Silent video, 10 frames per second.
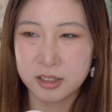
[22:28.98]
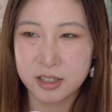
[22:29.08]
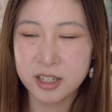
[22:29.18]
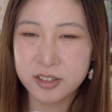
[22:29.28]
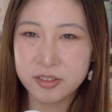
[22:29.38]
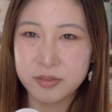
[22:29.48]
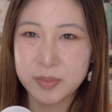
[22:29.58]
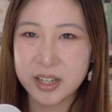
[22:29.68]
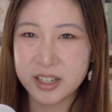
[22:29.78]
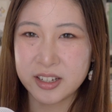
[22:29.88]
kind of
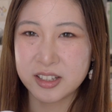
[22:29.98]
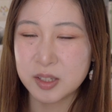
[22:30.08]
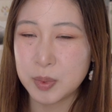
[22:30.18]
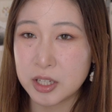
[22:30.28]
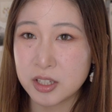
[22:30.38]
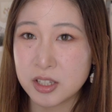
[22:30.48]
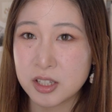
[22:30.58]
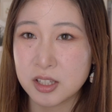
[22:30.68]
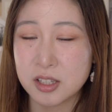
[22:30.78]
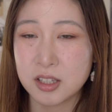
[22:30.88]
my
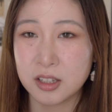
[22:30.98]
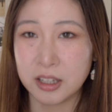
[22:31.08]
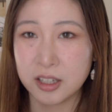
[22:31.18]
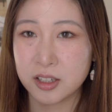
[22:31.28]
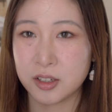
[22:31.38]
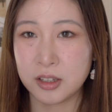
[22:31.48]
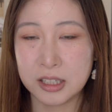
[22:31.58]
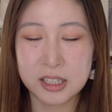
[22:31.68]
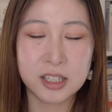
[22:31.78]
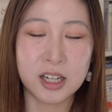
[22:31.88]
headspace, like
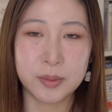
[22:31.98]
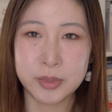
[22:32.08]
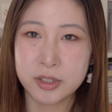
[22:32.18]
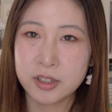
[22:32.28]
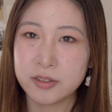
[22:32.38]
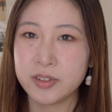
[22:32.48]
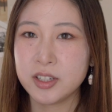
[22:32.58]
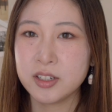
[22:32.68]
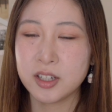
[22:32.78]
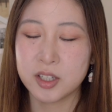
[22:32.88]
leading up to the
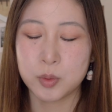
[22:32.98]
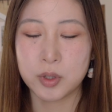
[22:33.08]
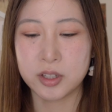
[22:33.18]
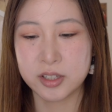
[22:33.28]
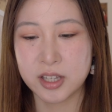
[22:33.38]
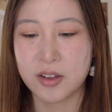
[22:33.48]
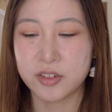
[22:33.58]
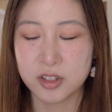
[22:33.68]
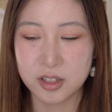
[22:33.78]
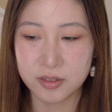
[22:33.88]
event as well as
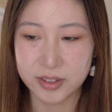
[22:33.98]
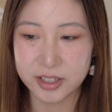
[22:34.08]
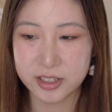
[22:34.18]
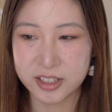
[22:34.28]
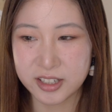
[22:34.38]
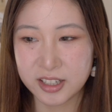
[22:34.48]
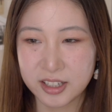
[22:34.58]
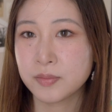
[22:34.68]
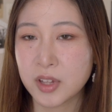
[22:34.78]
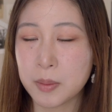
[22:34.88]
after the event.
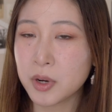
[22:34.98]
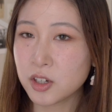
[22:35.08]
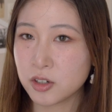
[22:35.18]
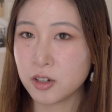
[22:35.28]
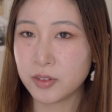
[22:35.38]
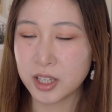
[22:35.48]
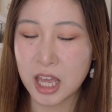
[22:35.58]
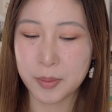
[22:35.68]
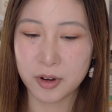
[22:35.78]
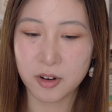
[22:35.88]
I'm not sure if it
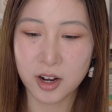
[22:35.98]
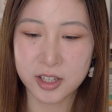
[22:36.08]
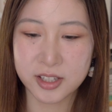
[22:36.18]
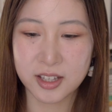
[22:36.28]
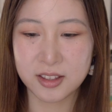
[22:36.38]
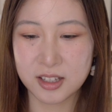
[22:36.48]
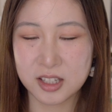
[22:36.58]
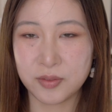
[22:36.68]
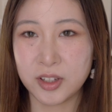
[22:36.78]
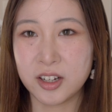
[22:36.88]
came across in
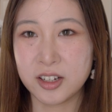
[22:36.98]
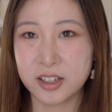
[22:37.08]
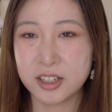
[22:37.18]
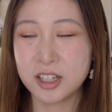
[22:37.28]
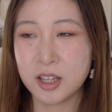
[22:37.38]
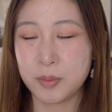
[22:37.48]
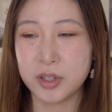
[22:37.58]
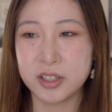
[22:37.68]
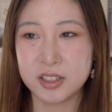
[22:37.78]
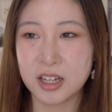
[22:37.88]
this vlog,
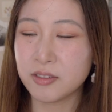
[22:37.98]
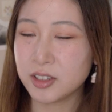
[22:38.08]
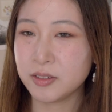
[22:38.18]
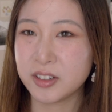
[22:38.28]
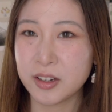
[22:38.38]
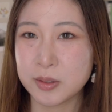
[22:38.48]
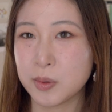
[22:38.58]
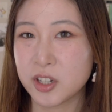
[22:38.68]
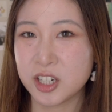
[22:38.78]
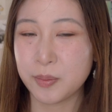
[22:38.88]
but definitely when I was
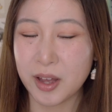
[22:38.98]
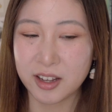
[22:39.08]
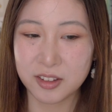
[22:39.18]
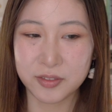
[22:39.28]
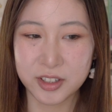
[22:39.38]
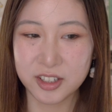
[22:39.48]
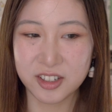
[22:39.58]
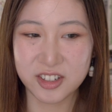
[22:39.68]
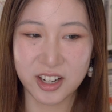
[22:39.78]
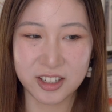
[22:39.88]
watching back the
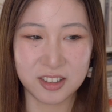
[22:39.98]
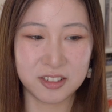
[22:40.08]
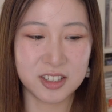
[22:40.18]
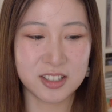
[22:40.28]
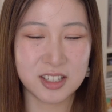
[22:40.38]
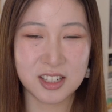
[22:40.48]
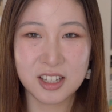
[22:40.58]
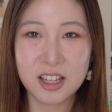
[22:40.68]
footage, I noticed